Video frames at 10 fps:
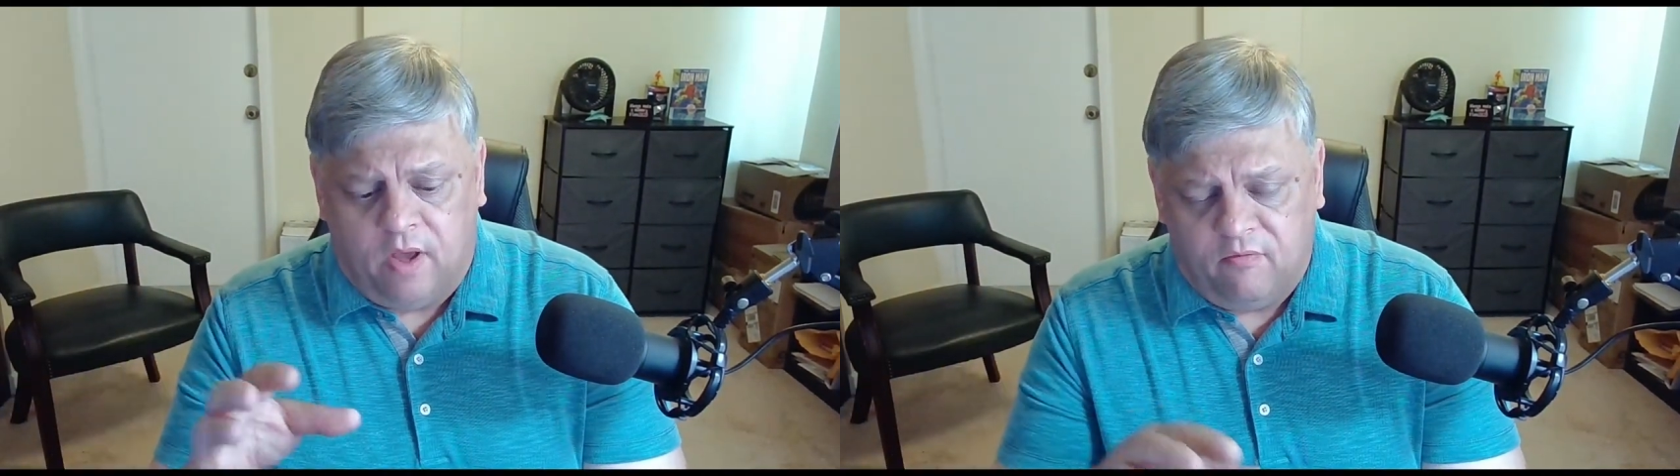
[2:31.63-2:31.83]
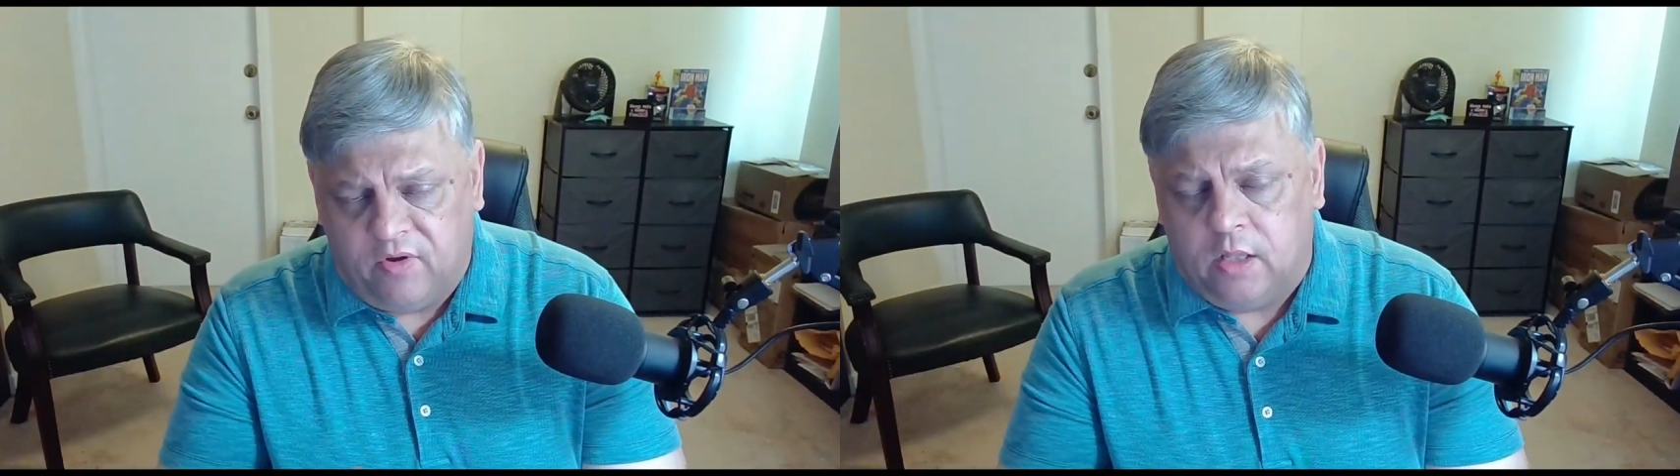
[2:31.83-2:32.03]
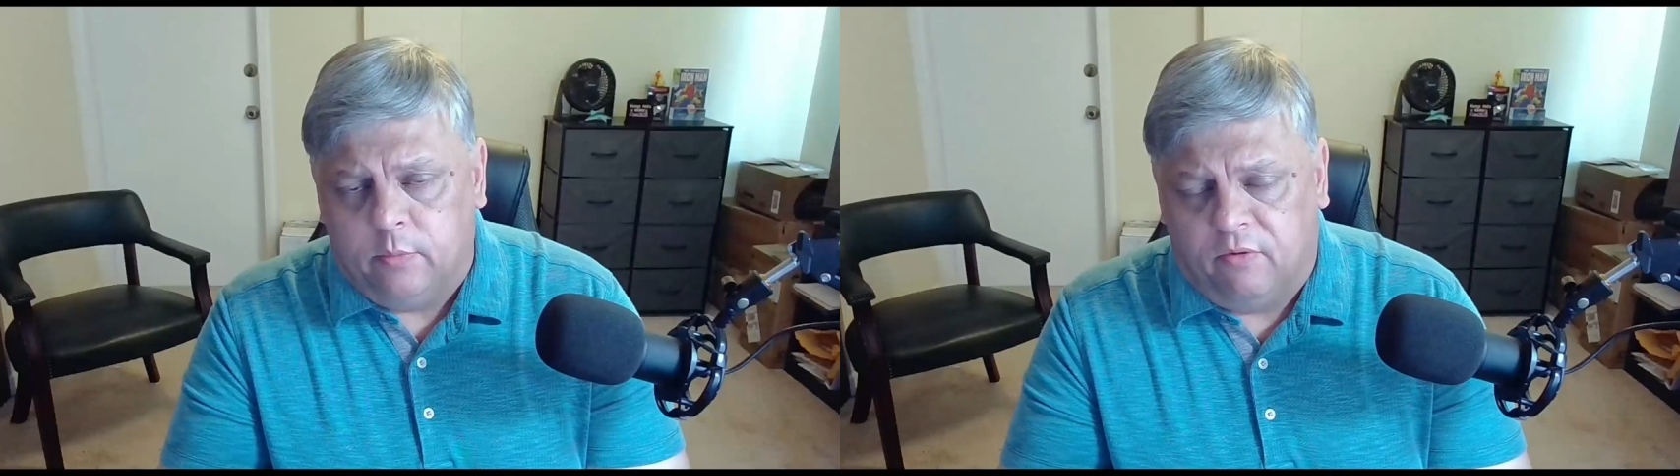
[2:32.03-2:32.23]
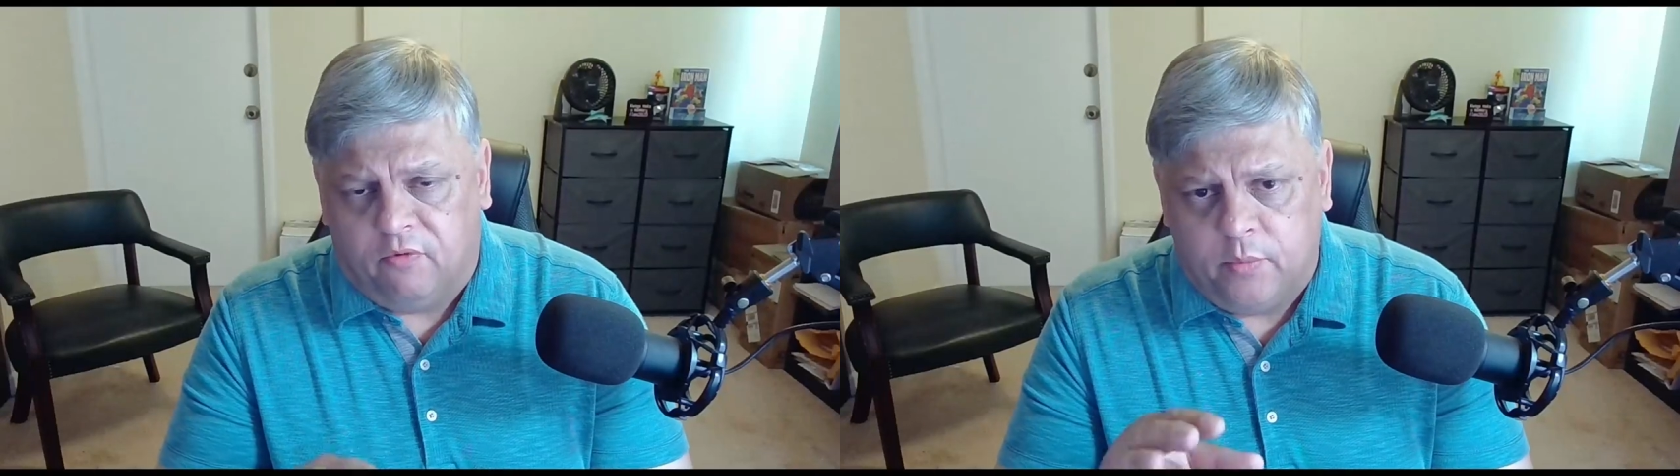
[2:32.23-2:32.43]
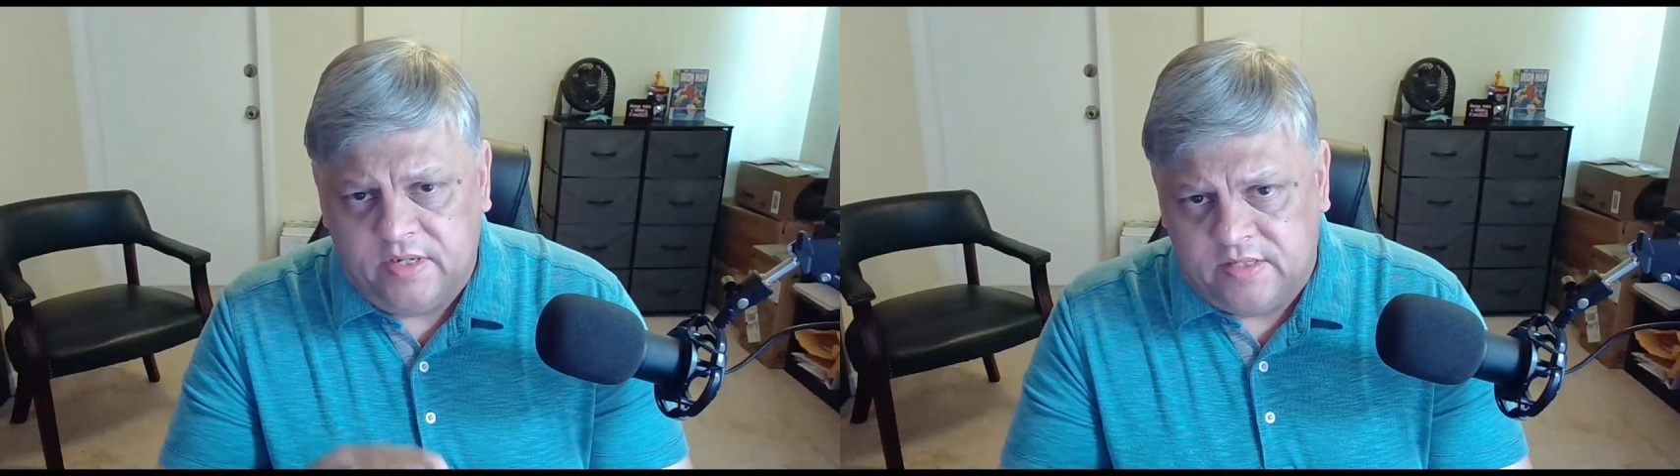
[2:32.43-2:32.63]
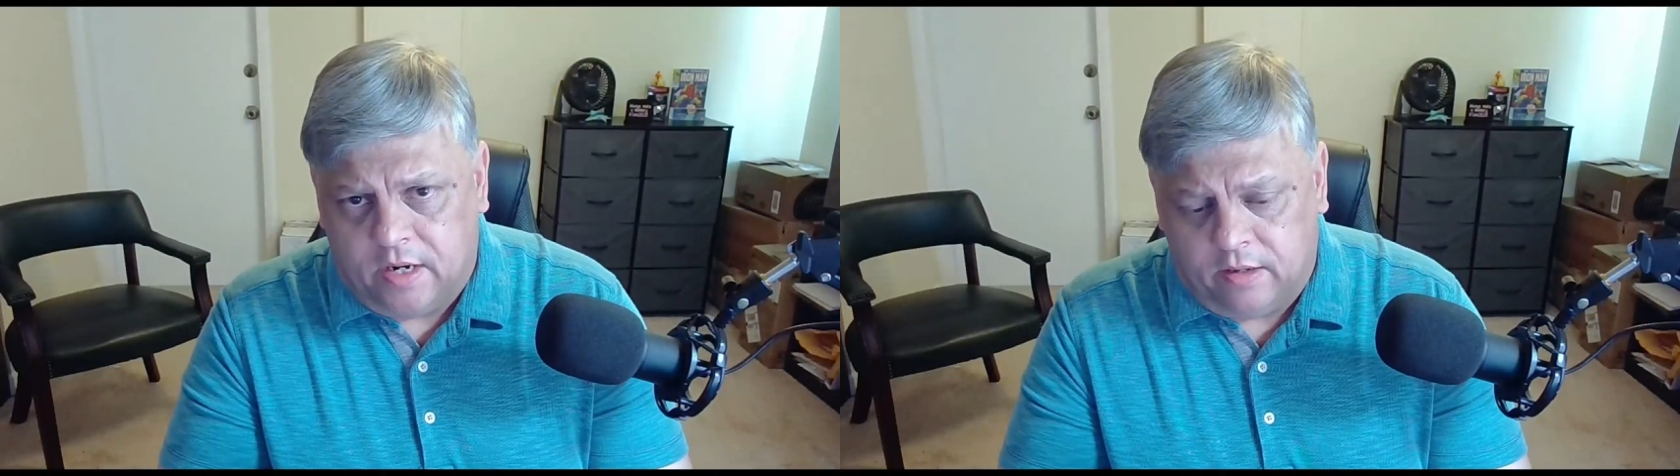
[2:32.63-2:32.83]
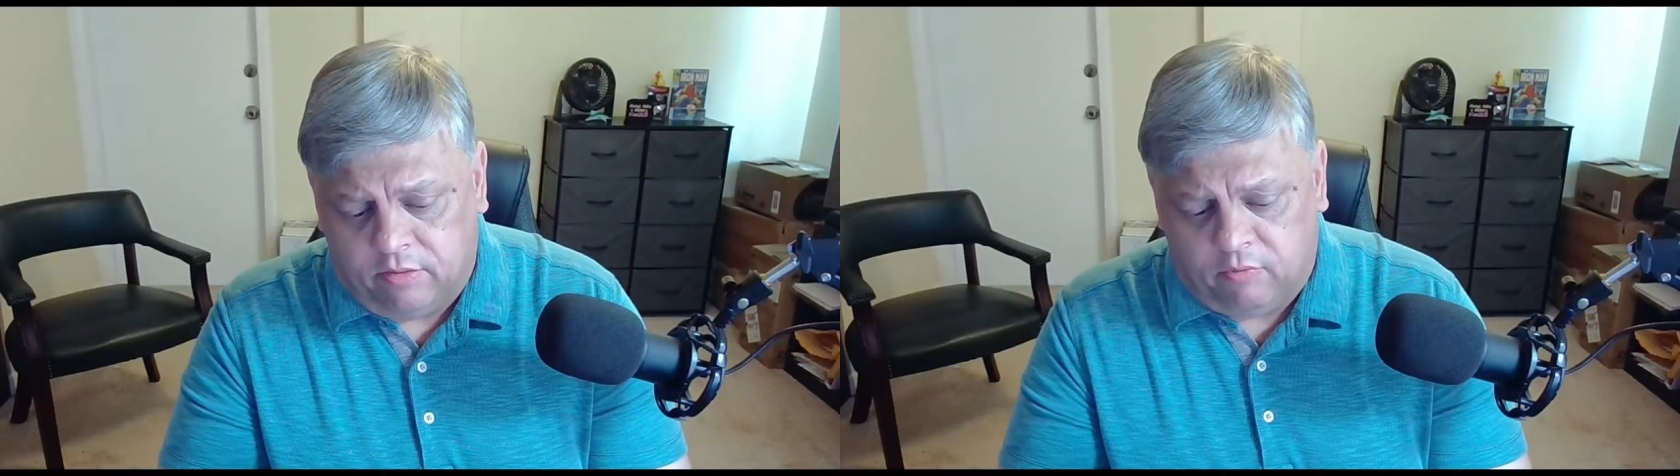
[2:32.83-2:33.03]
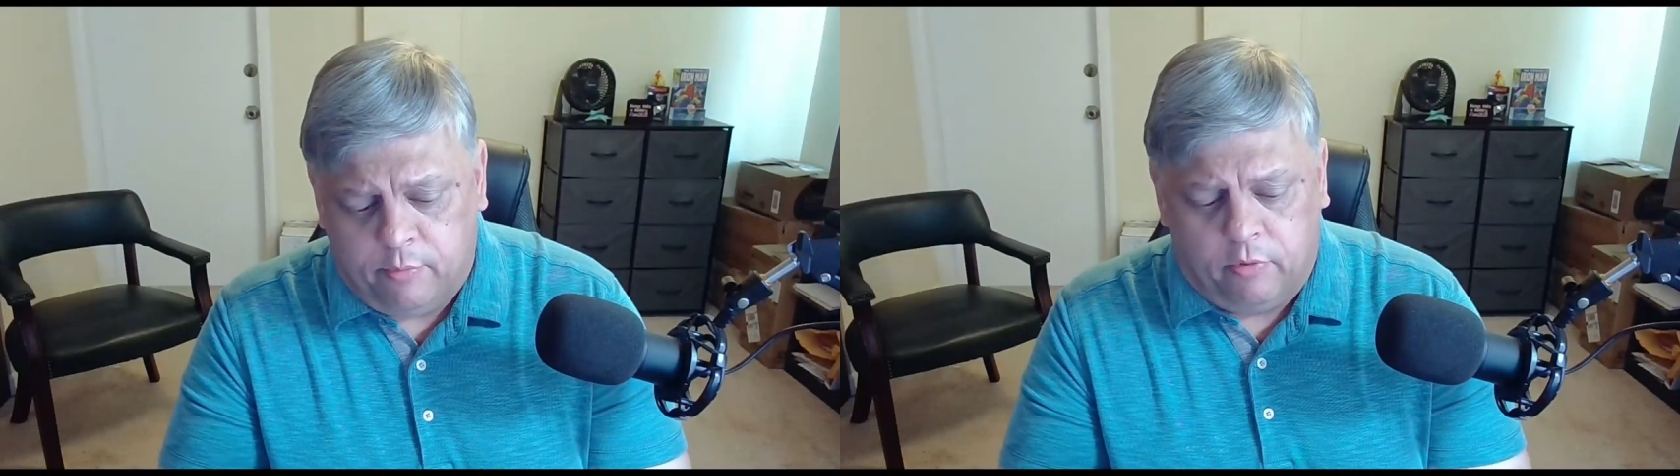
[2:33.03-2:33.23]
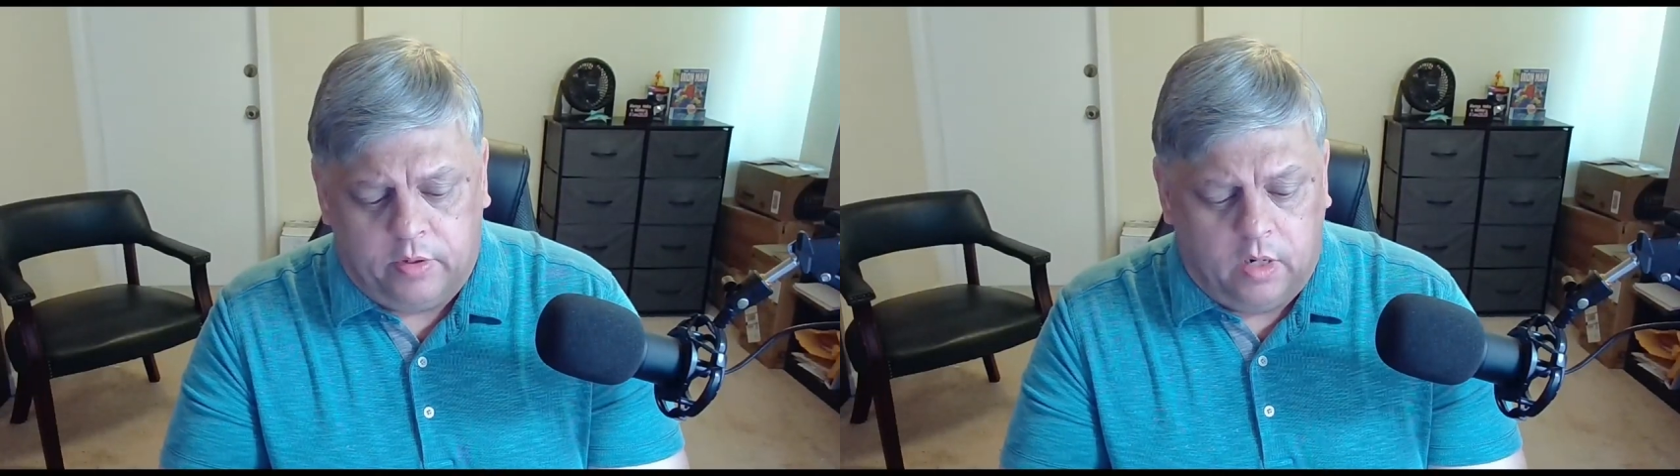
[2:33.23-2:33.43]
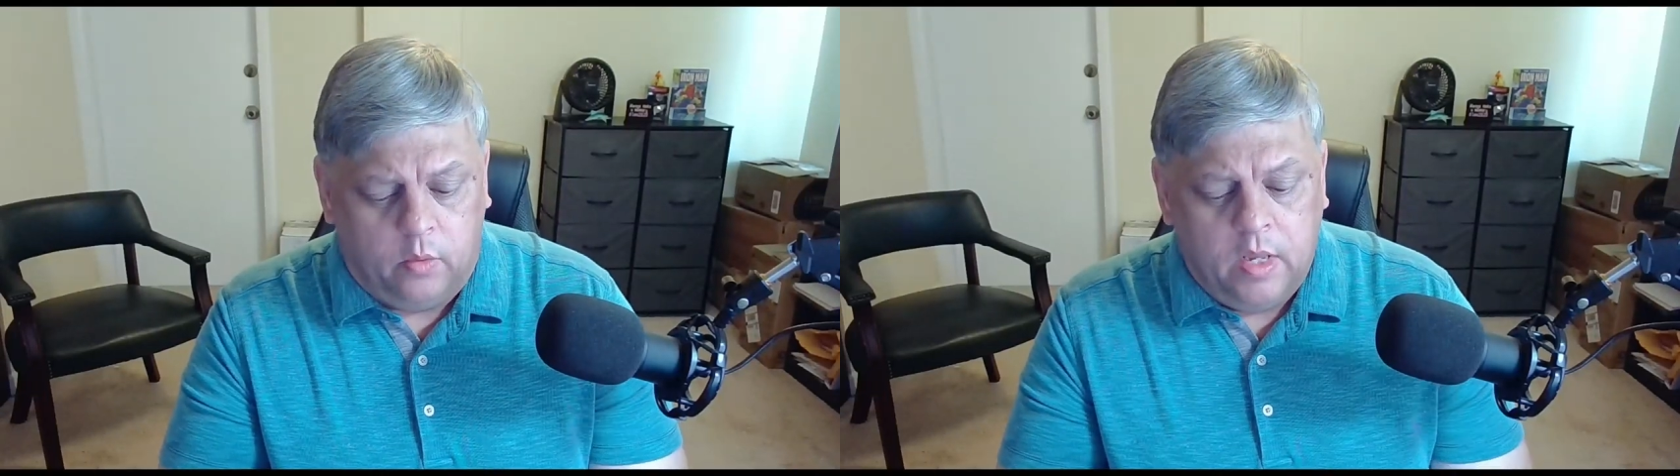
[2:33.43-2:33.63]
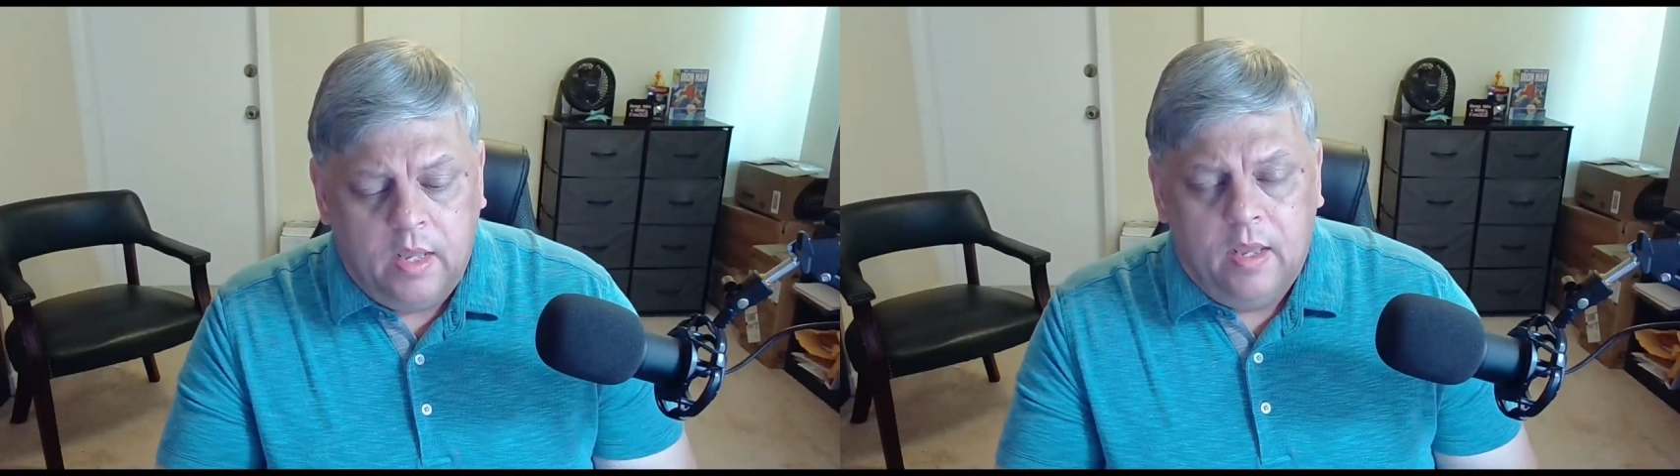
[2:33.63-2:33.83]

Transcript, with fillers: available for PCIe 3.0